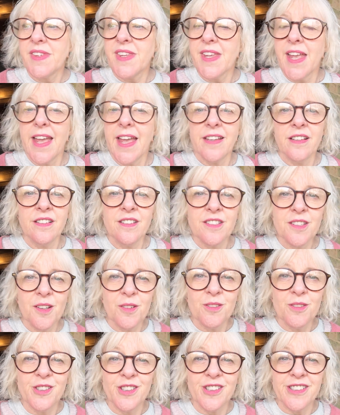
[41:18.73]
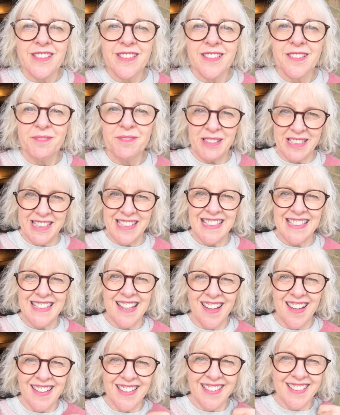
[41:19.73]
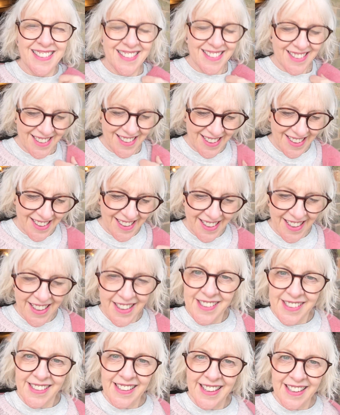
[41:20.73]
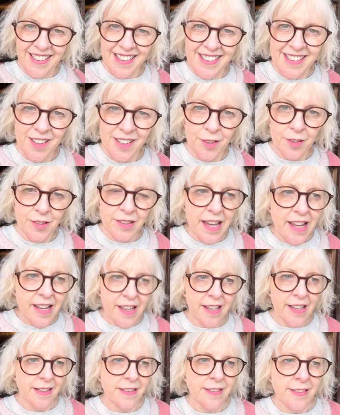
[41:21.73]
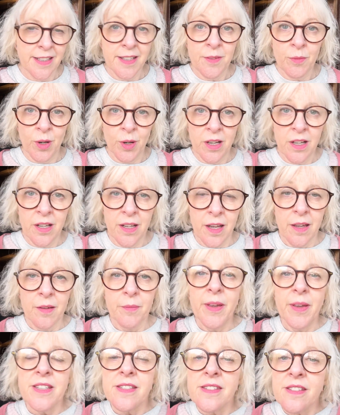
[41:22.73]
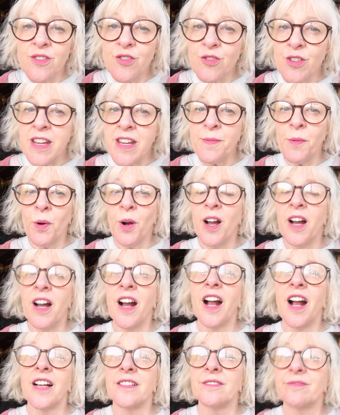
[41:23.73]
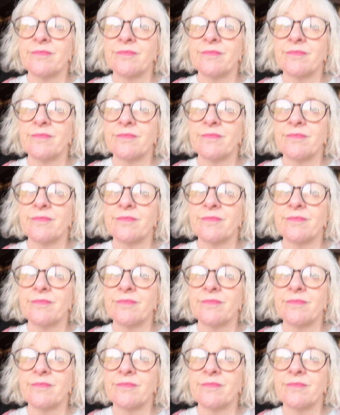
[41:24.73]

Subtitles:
egg and soldiers, which is nice, isn't it? So, yeah, teamwork makes the dream work.